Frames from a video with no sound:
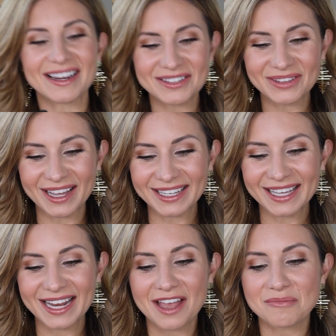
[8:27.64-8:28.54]
I do like
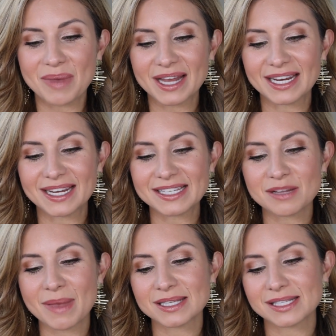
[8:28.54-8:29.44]
it, but it is
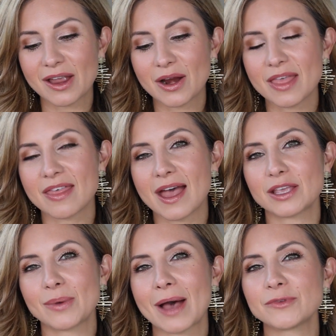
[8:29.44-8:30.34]
a mascara
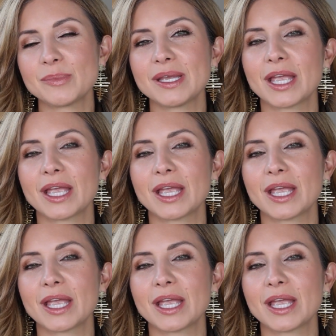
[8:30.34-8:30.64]
that you have to be